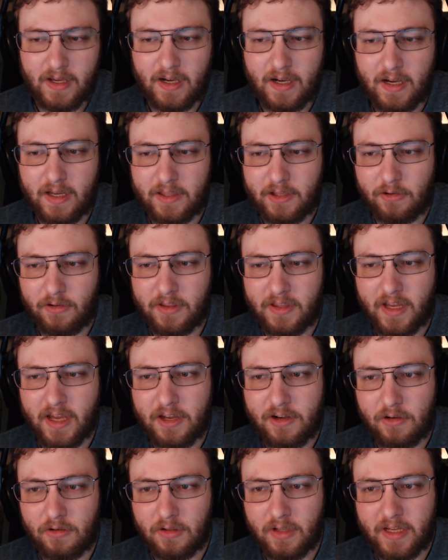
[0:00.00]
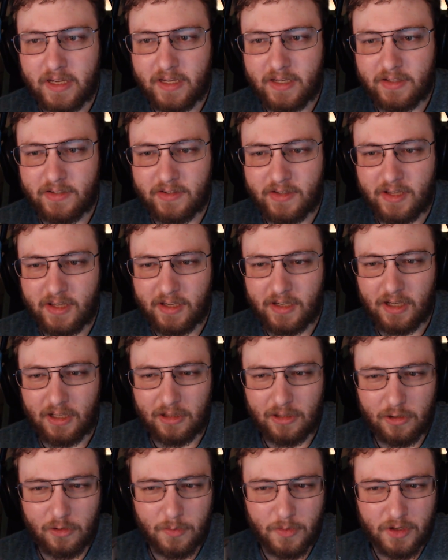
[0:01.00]
The only thing I don't like is the
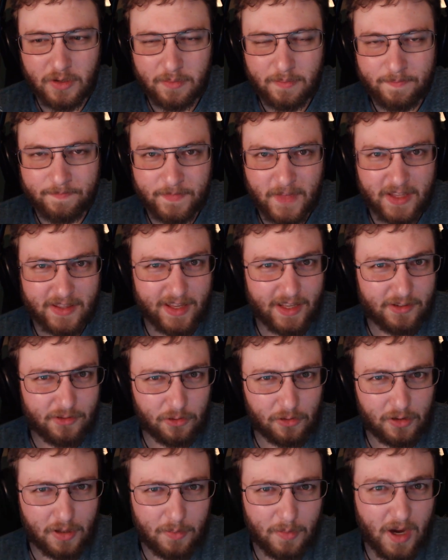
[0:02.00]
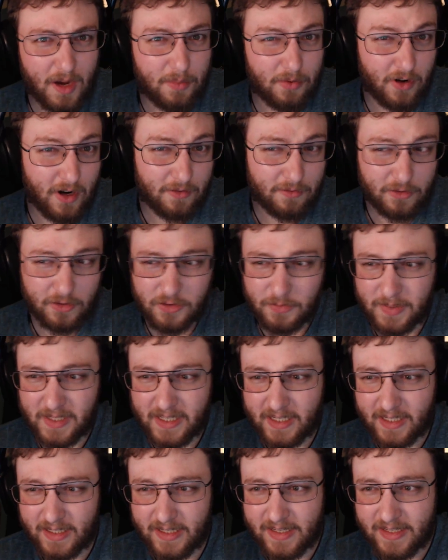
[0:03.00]
aluminum, and that's only my preference
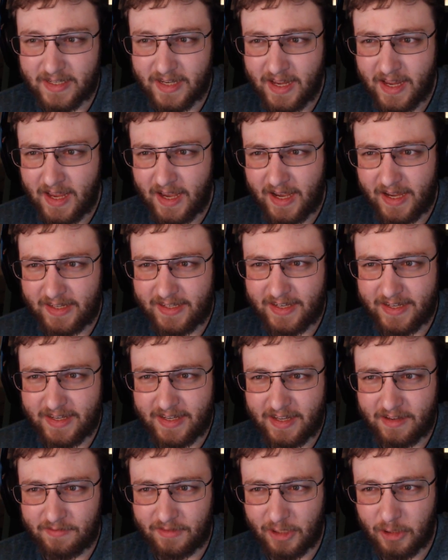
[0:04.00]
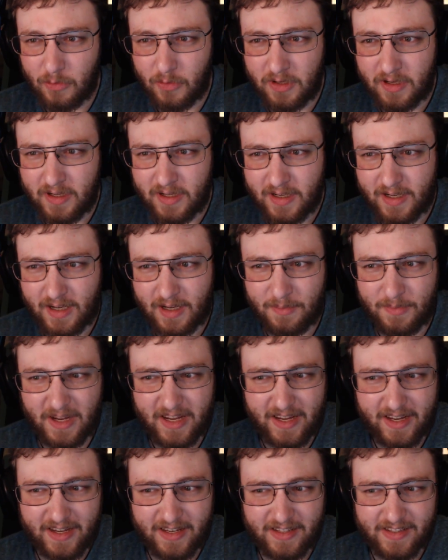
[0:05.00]
because I tend to have liquid on my
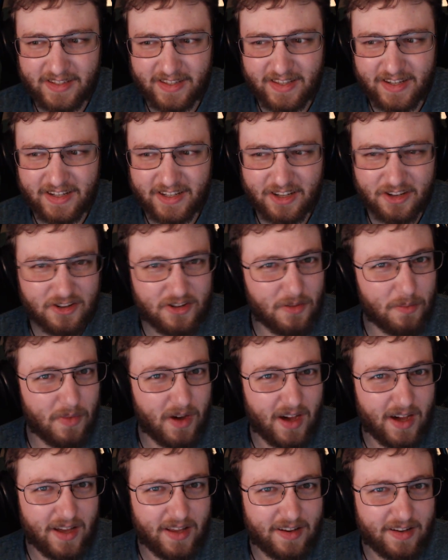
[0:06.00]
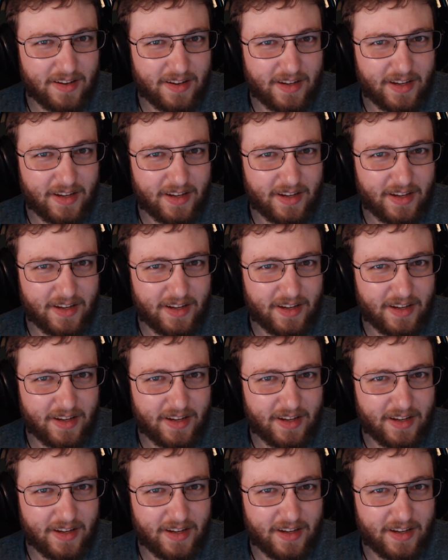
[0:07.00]
hands, and then I touch the mod,